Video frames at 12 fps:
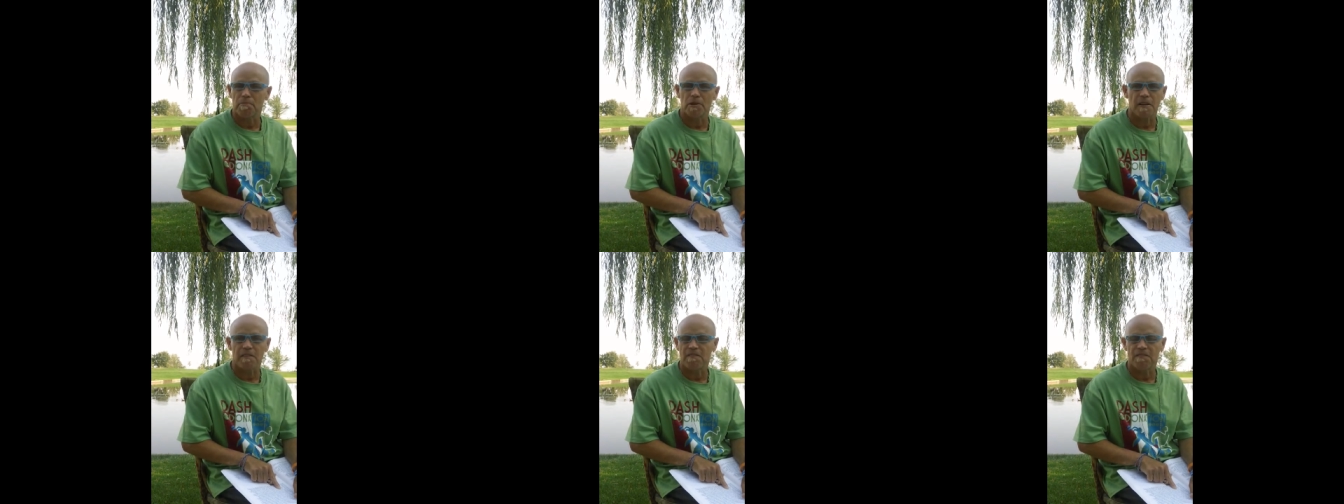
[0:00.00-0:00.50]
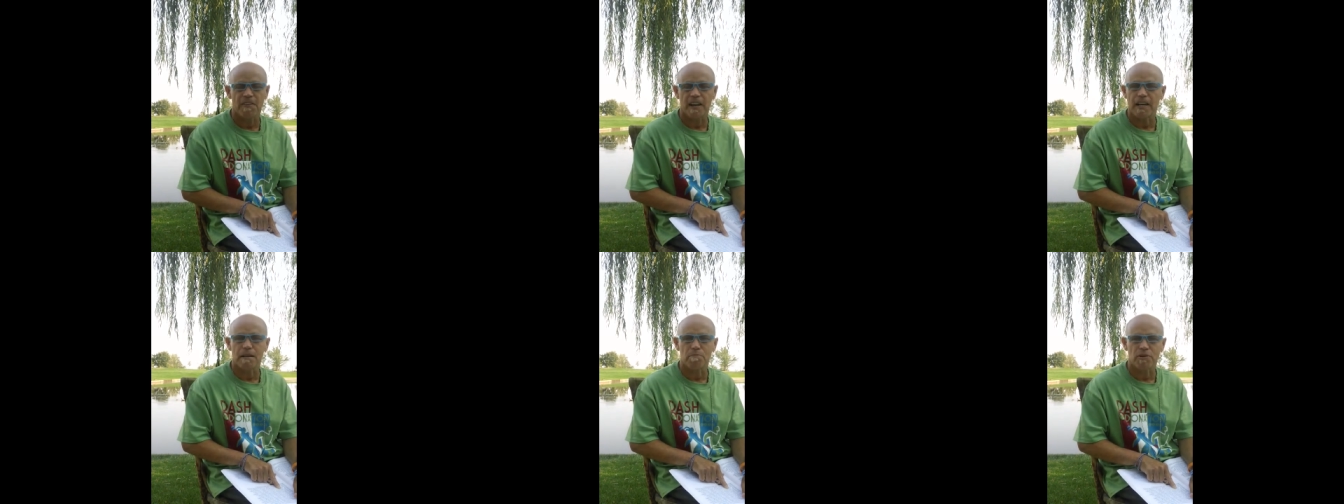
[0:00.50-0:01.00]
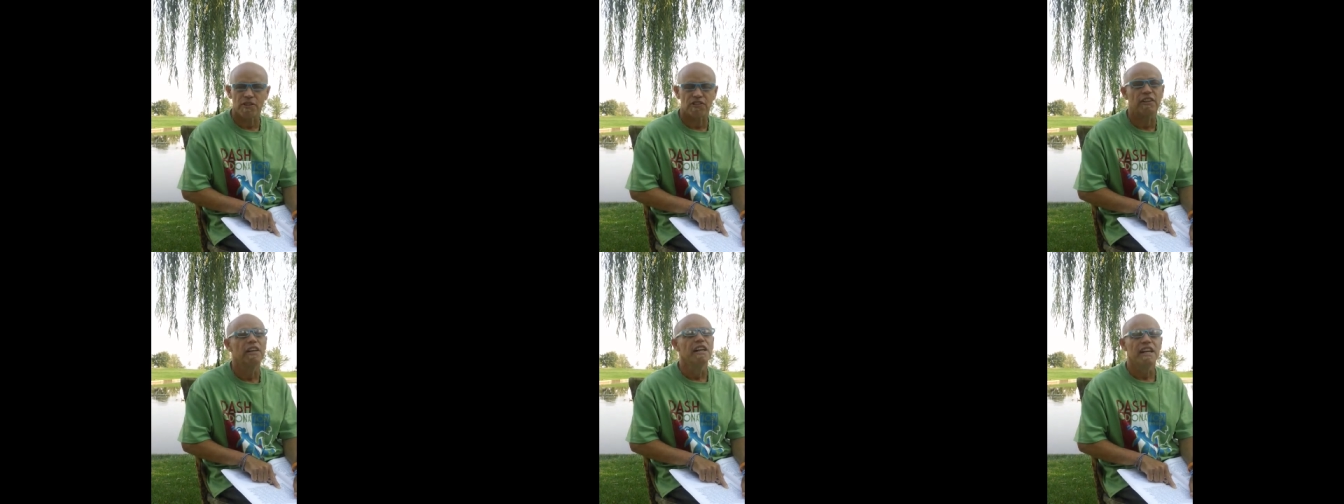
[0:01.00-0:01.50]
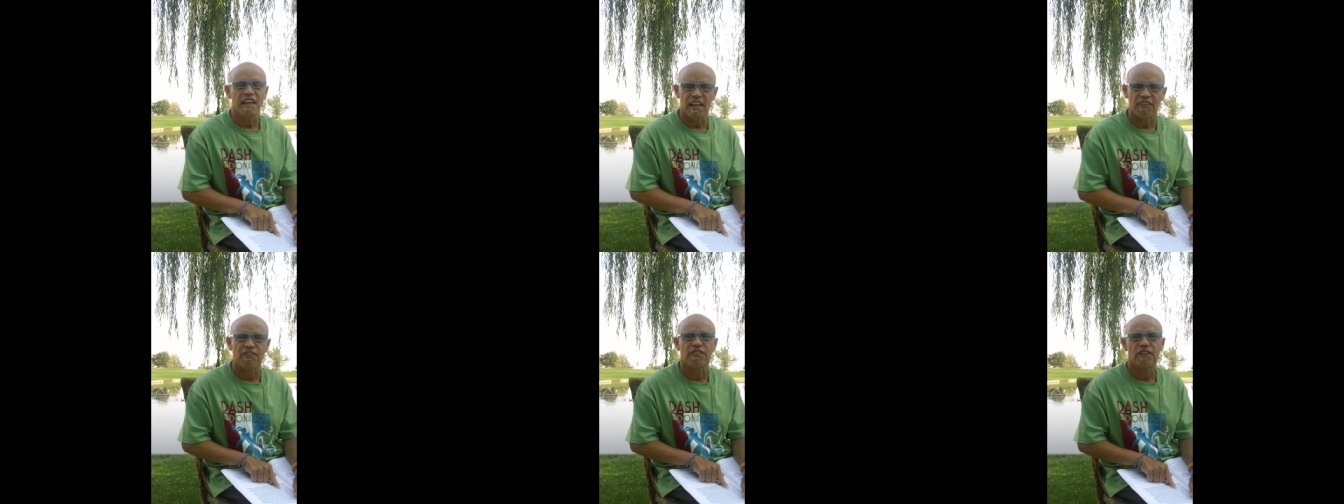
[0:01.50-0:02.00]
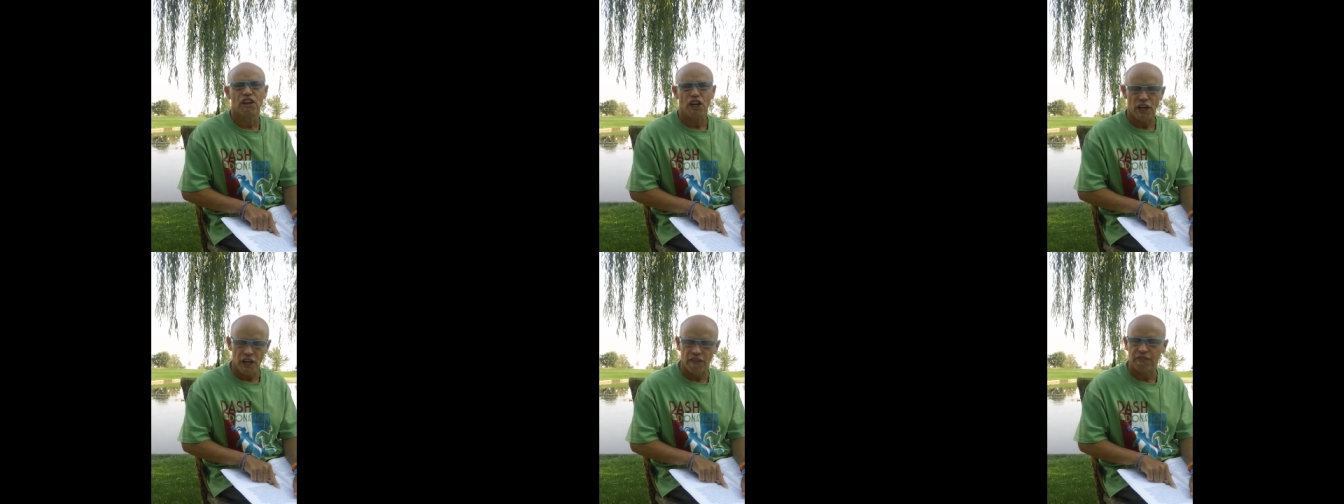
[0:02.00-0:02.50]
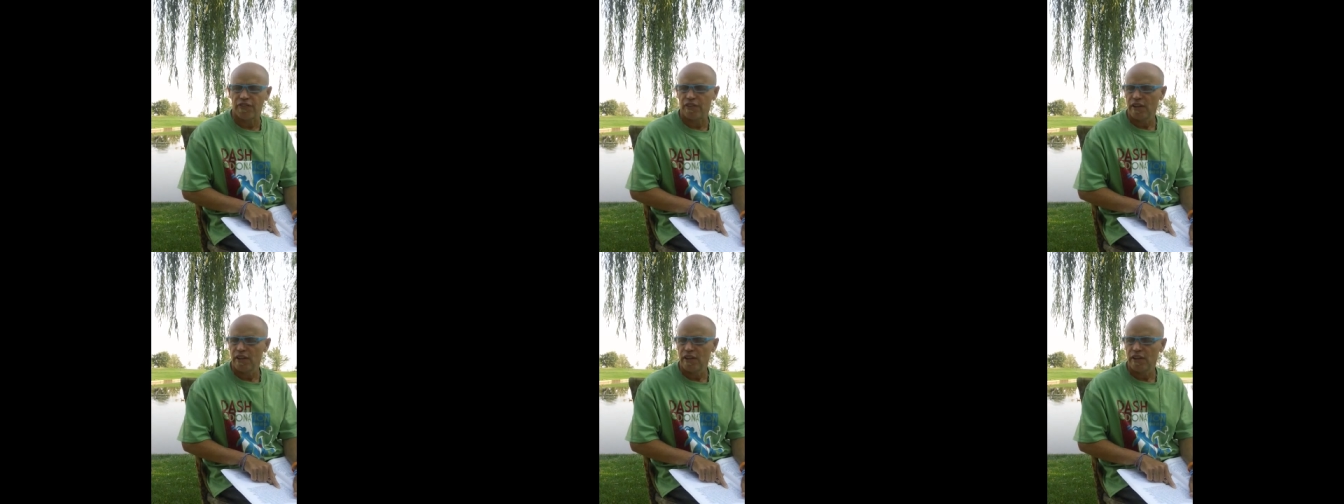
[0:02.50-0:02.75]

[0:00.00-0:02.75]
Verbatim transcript: put in fucking prison. If, if.